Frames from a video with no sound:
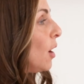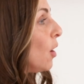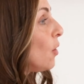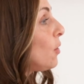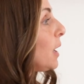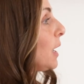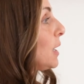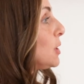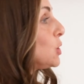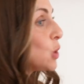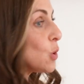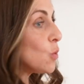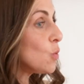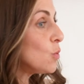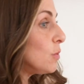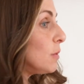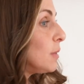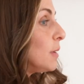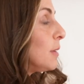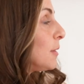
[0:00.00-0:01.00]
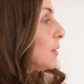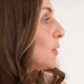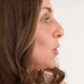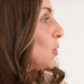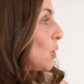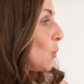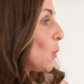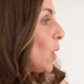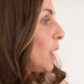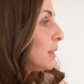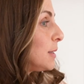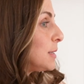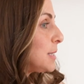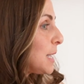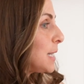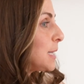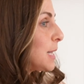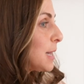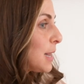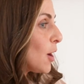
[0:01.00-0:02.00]
Okay, so the
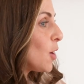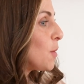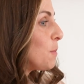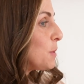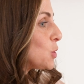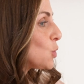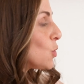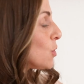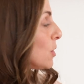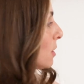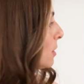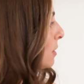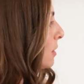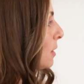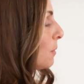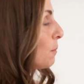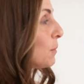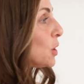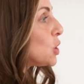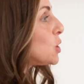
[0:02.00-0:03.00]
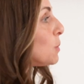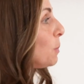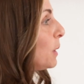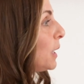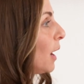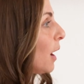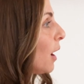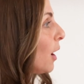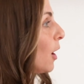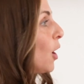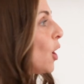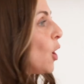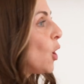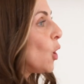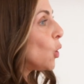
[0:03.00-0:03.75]
well-intended therapist or the mashpia